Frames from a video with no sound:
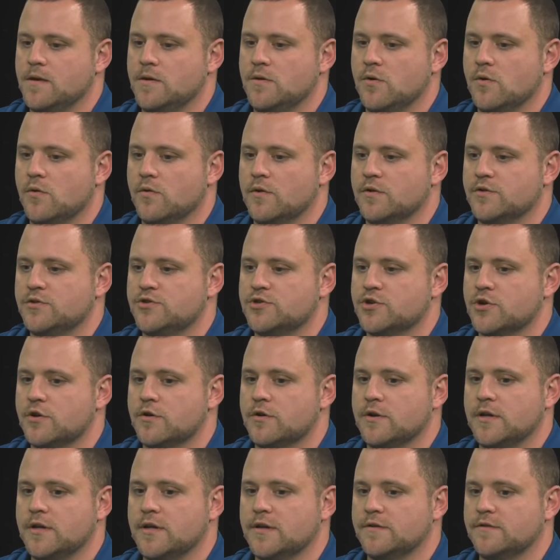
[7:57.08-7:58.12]
the
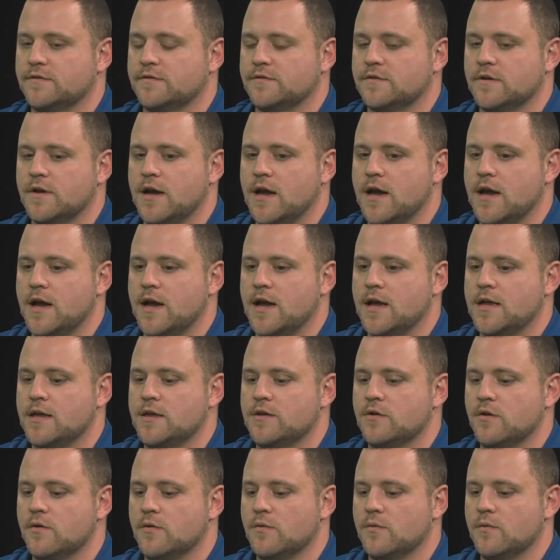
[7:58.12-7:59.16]
journey is,
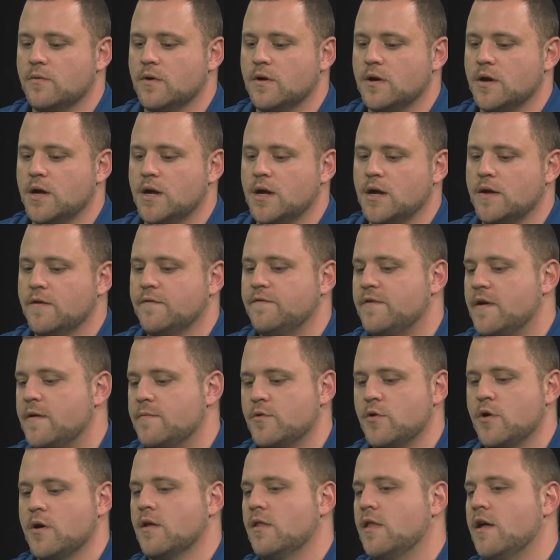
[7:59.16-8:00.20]
February